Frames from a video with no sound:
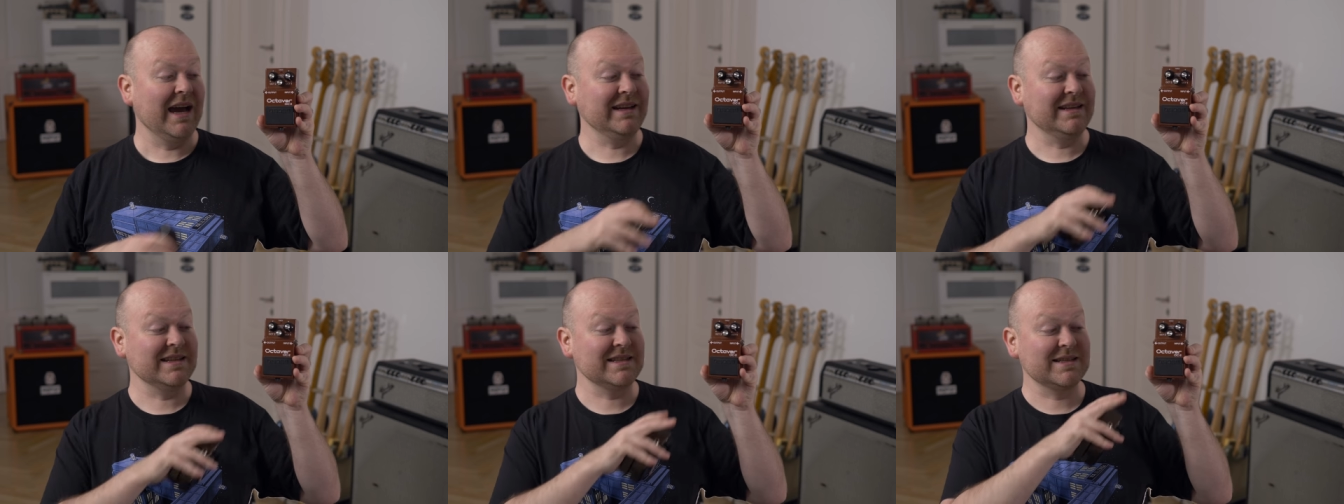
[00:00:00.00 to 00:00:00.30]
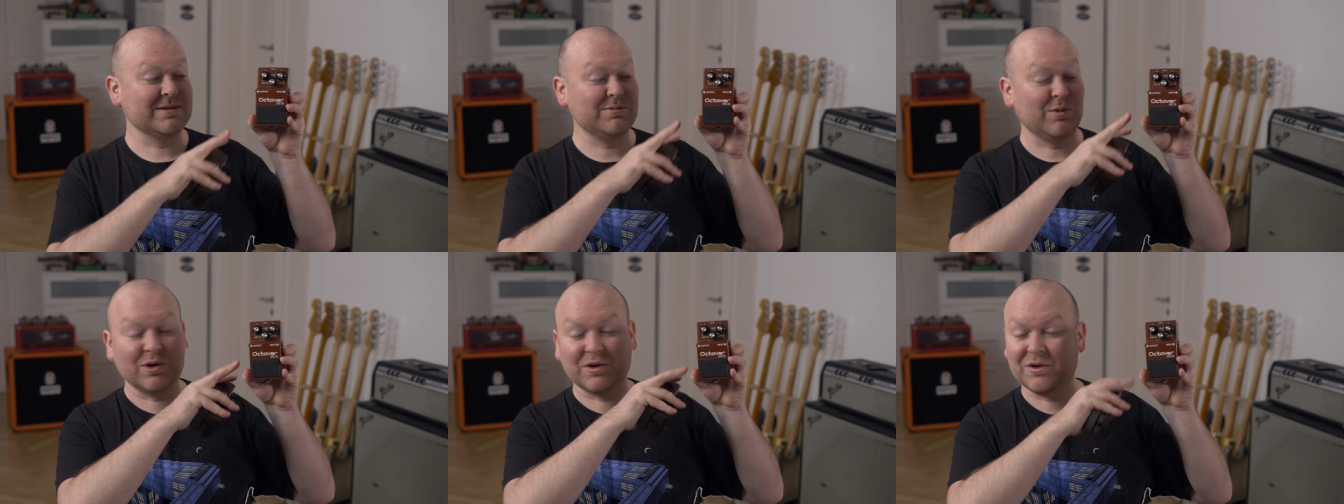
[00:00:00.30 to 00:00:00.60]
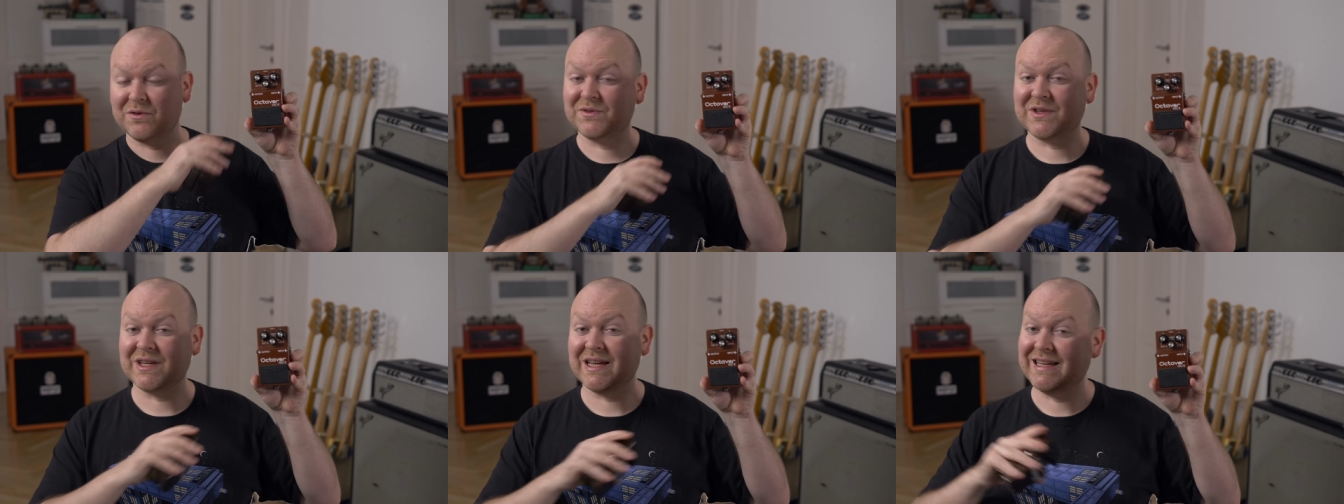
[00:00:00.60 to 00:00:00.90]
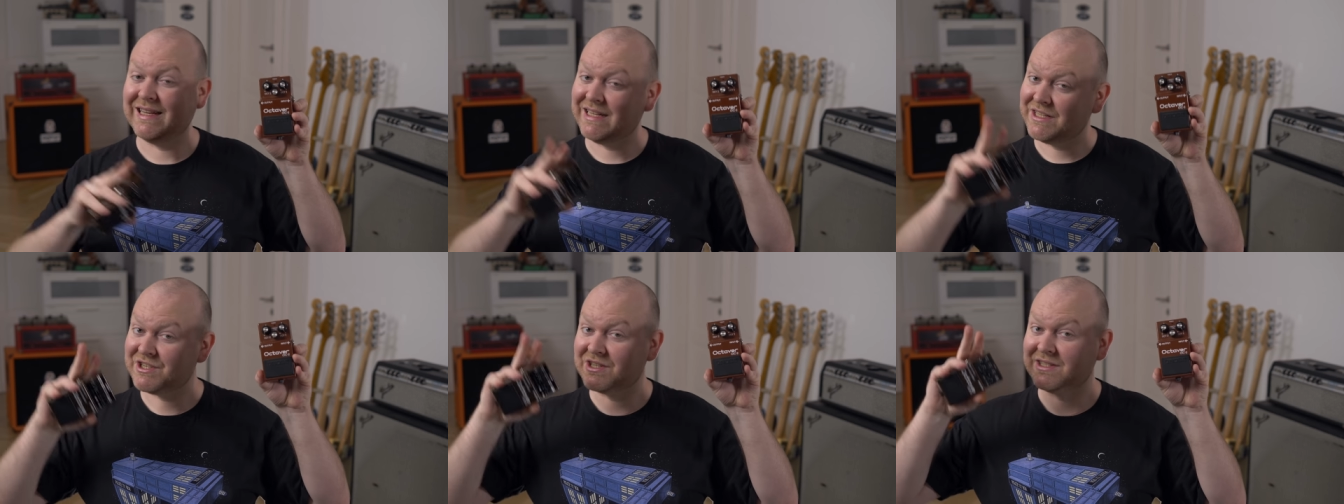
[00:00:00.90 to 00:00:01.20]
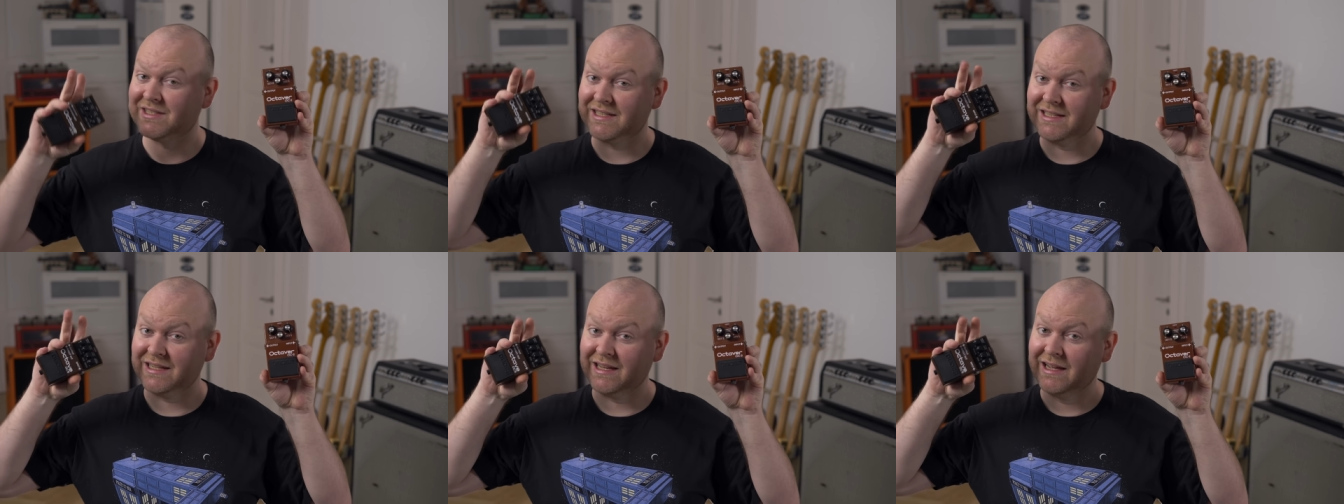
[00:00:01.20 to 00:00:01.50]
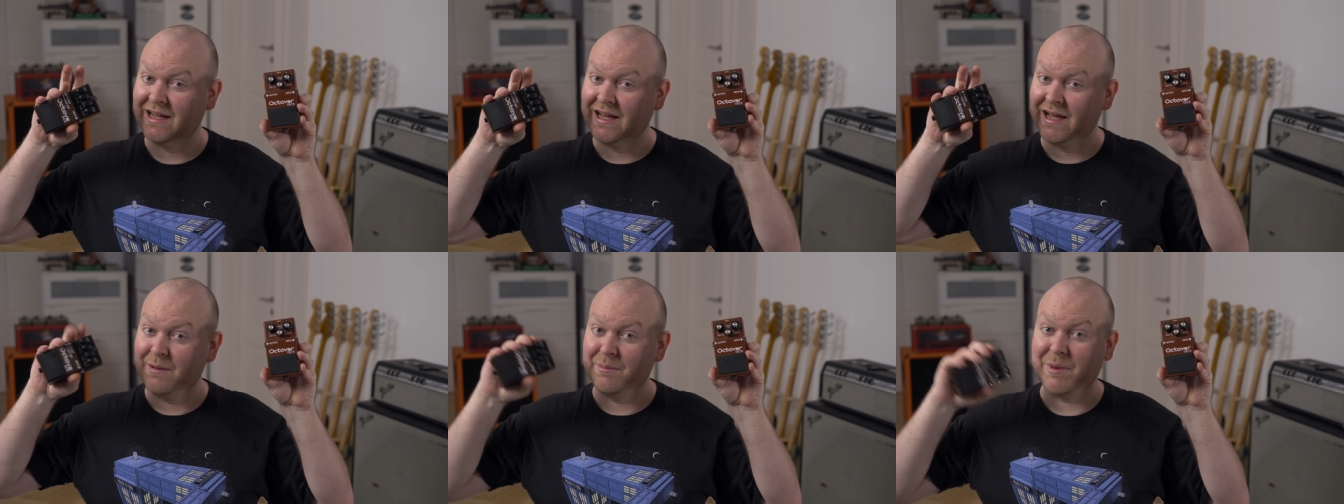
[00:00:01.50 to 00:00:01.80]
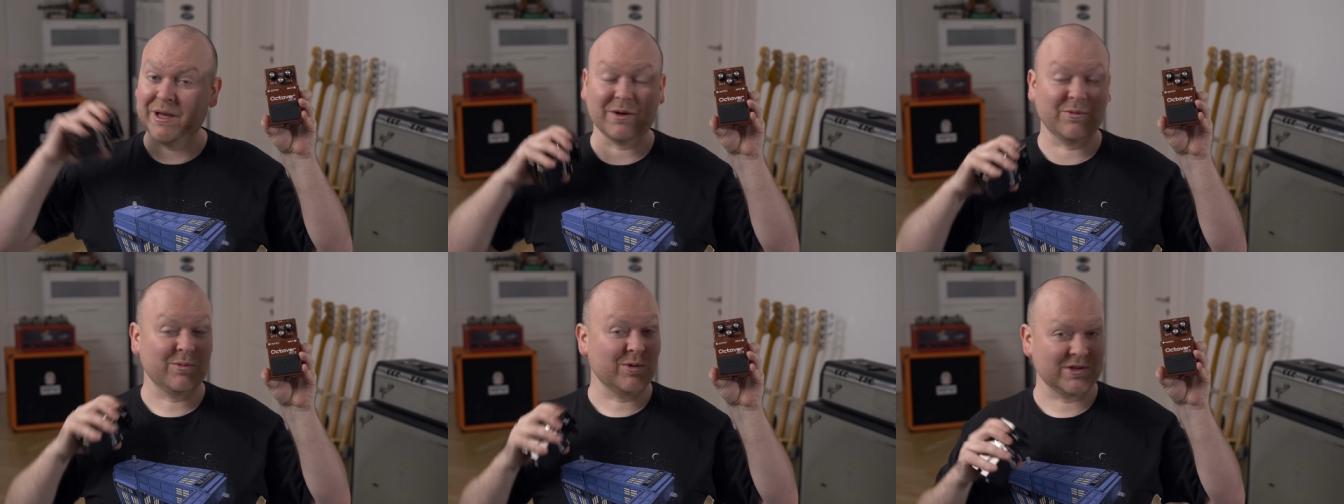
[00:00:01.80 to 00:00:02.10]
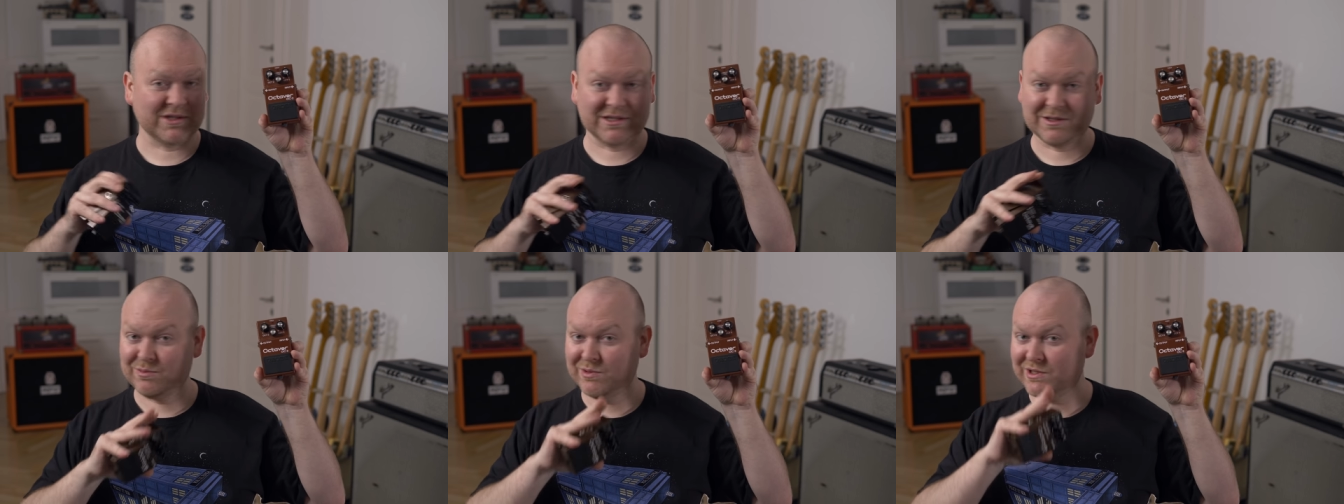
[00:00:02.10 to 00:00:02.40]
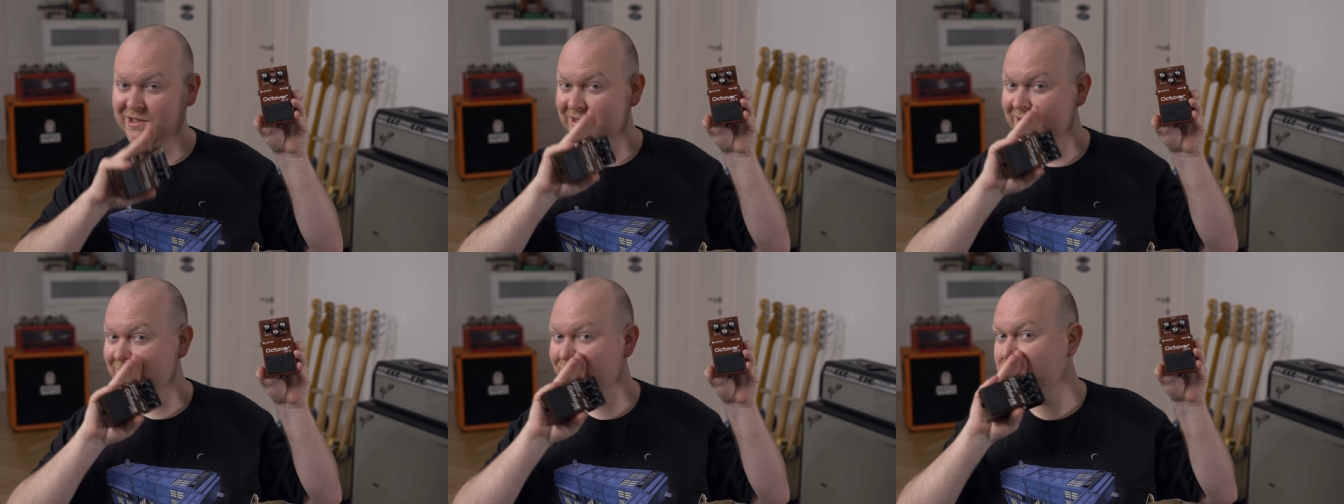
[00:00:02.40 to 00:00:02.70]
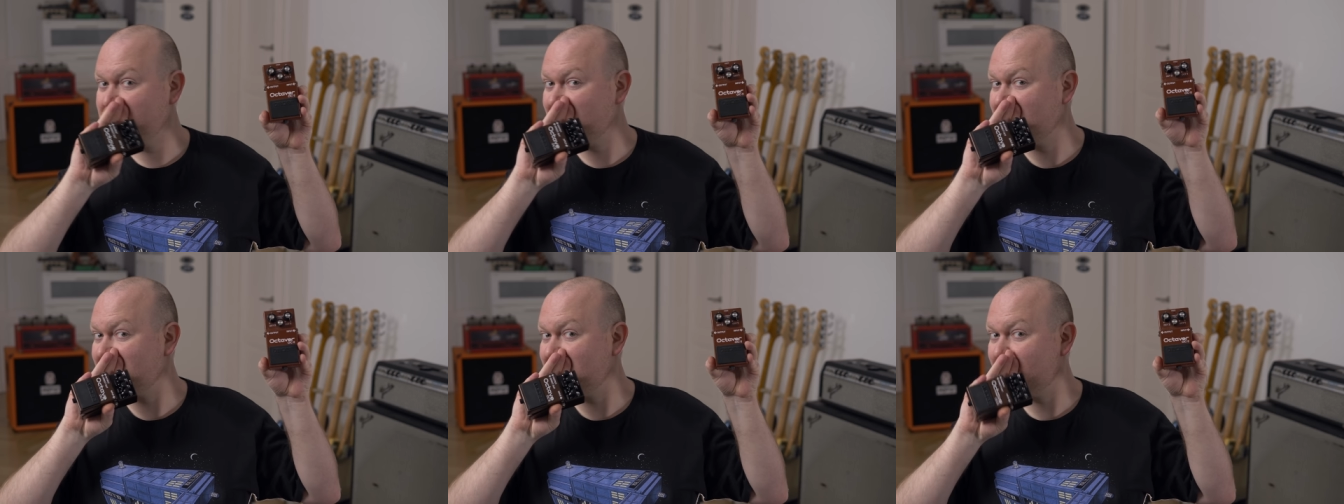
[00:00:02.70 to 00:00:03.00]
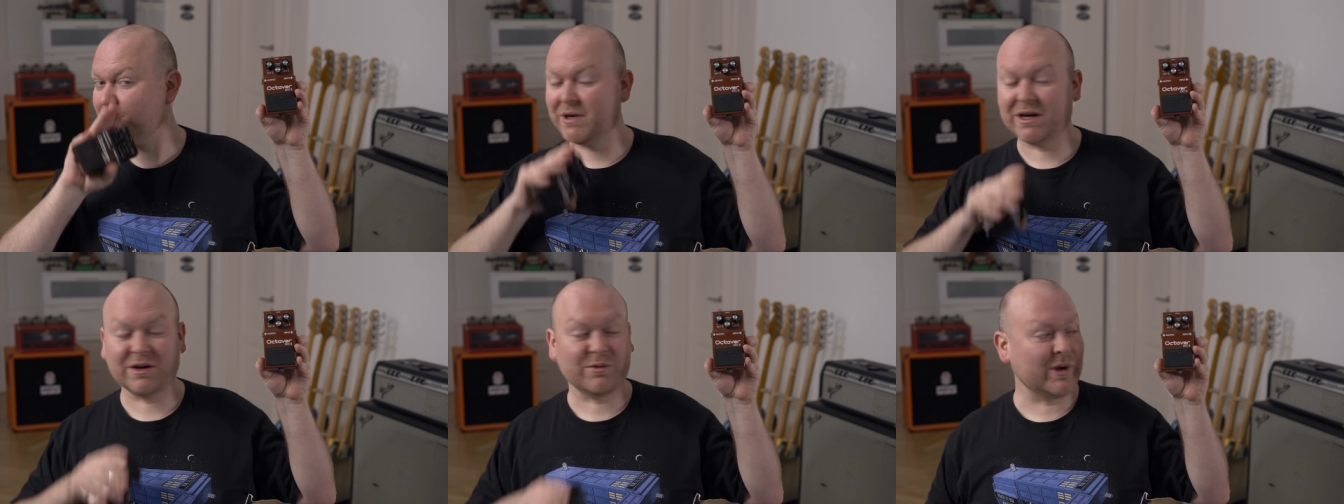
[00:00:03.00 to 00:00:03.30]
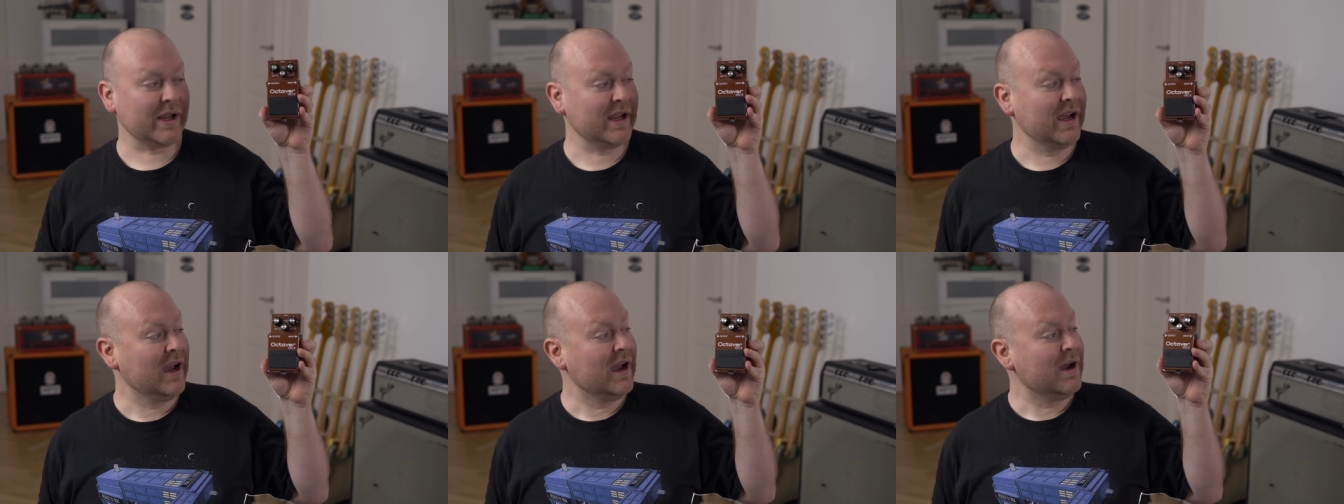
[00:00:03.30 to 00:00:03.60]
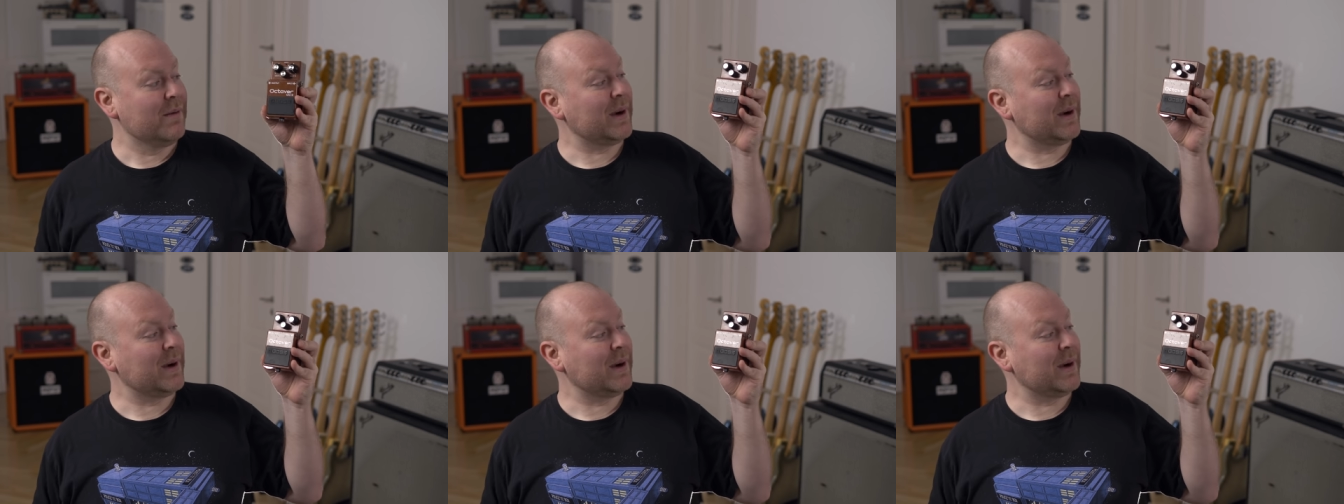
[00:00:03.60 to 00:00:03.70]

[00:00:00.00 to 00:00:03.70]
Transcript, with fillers: And this is one of the allegedly better ones, which is bullshit, by the way.